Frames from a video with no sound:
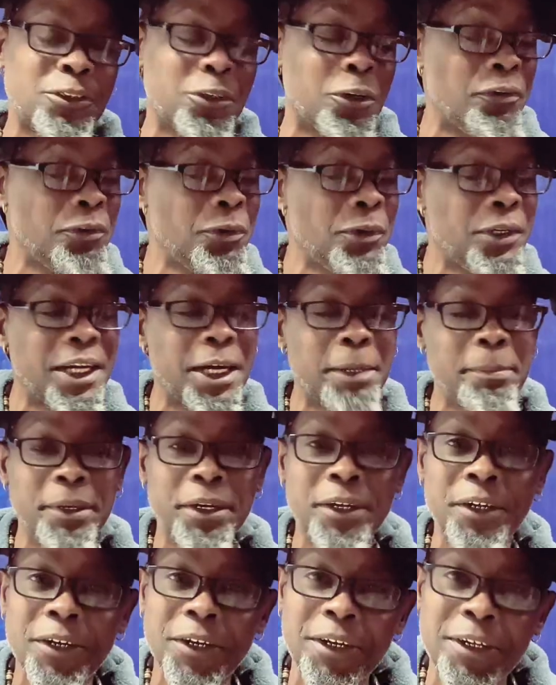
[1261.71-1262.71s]
So if you come
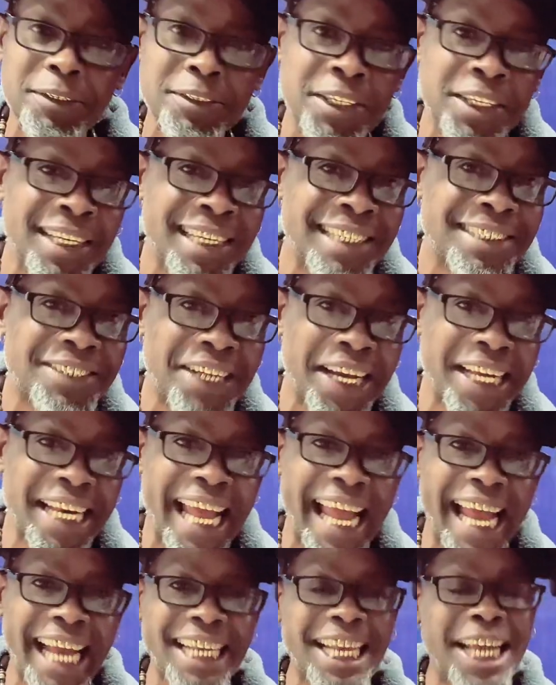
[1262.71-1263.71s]
in here trying
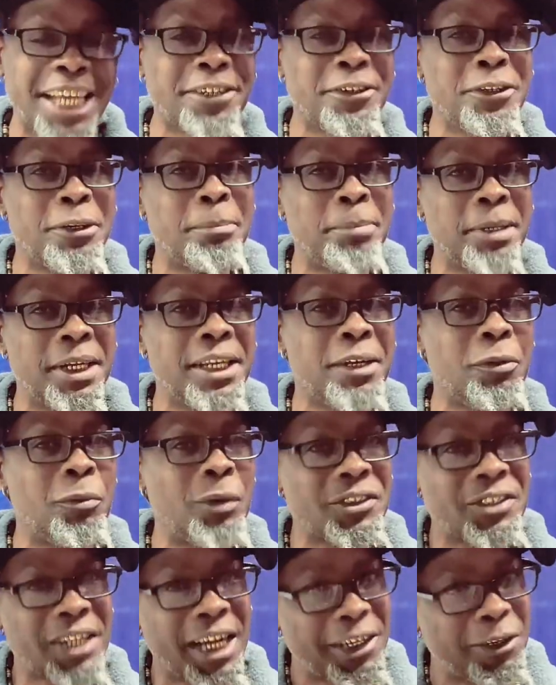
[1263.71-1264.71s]
to act like you a bully,
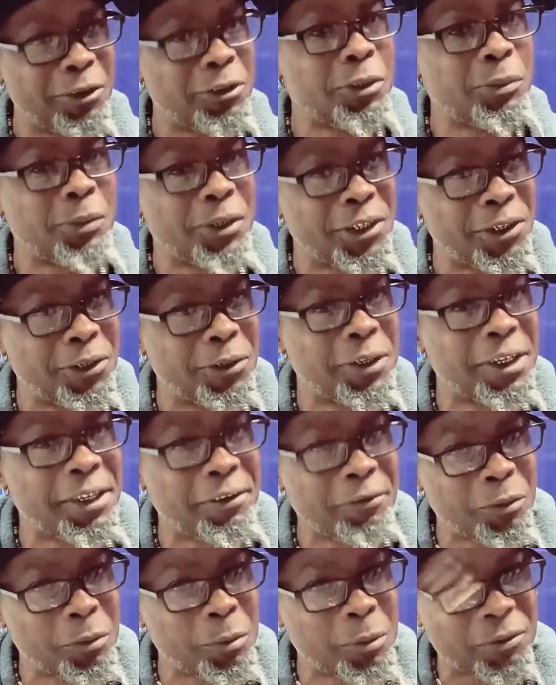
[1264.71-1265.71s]
which I know you wouldn't do it
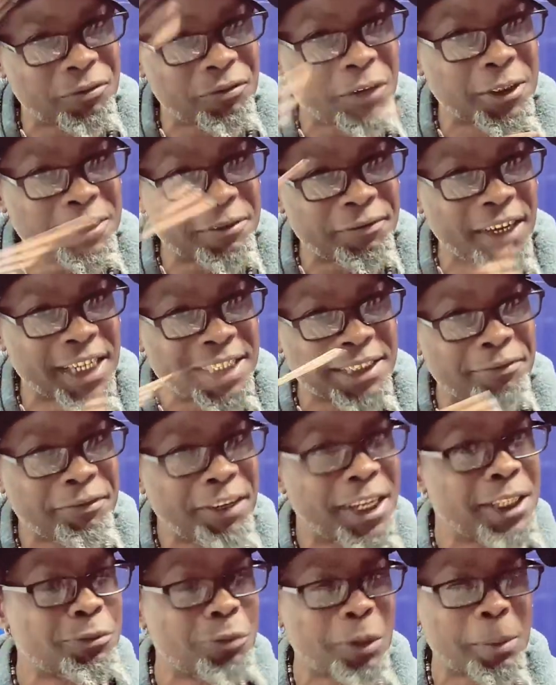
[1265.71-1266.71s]
if you was first face to
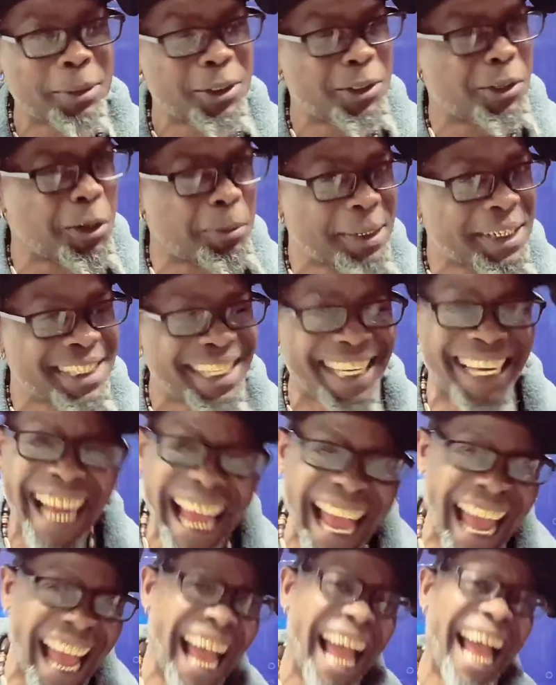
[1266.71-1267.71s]
face with me, you know what I mean?
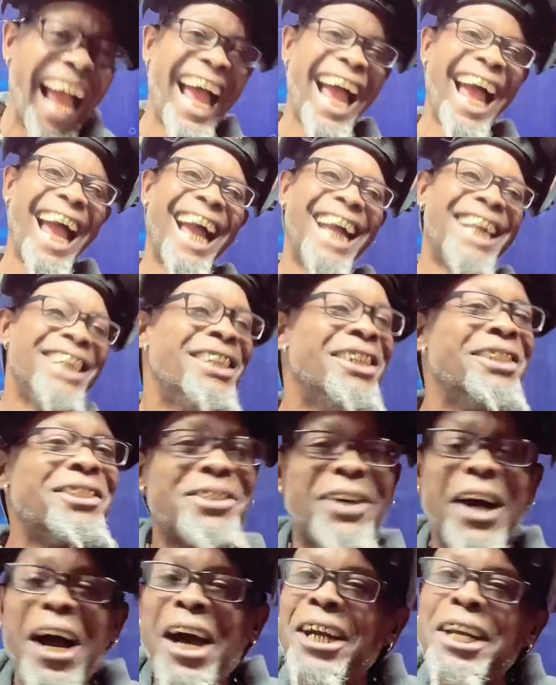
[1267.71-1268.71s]

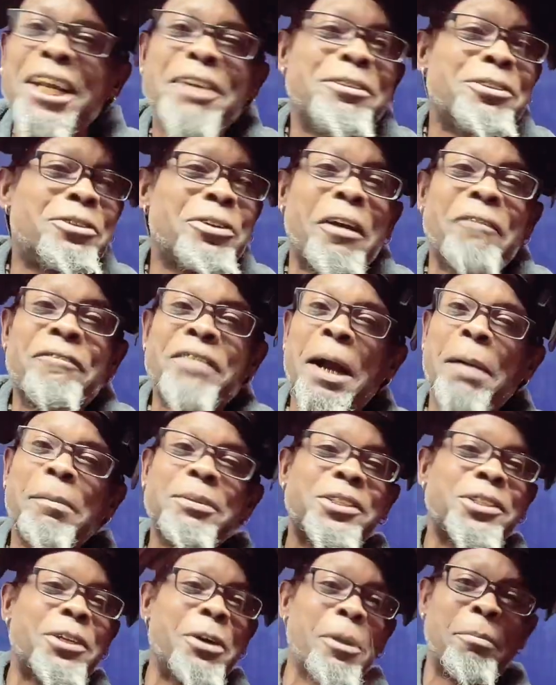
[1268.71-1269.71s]
So I ain't even trip, fam.
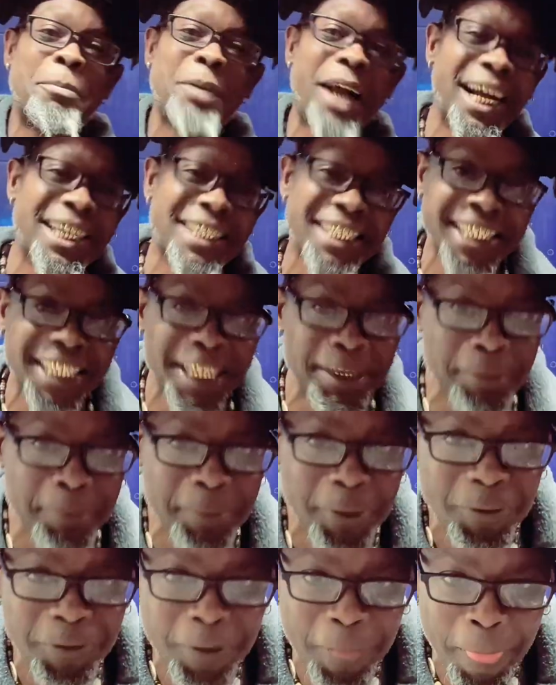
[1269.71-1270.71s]
I'm just gonna block you and keep it
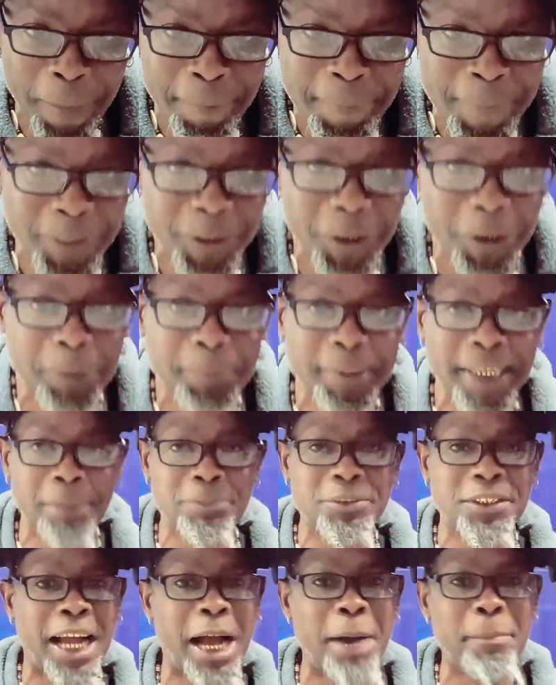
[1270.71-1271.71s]
moving. You know what I mean?
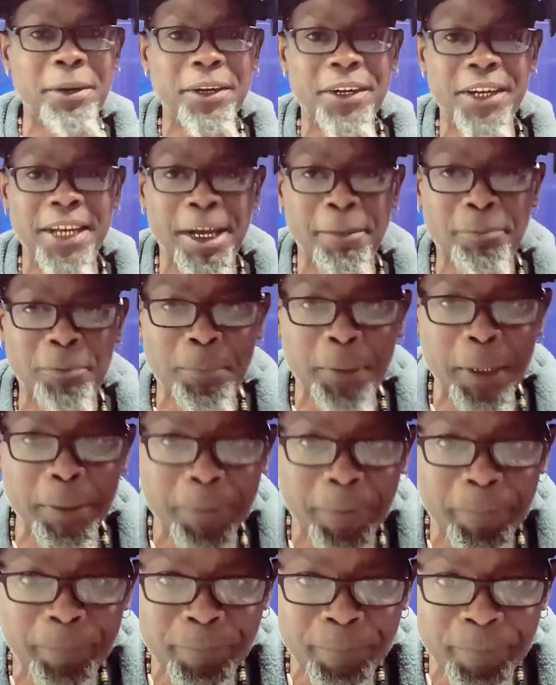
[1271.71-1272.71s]
I'm here to help the
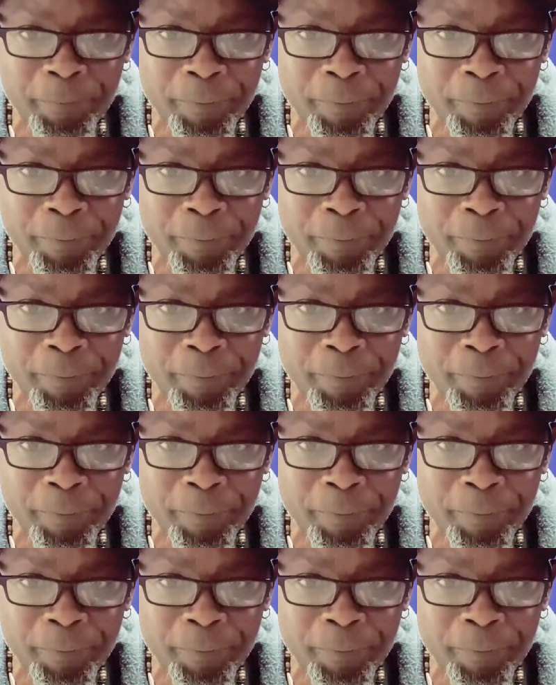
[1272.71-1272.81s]
people.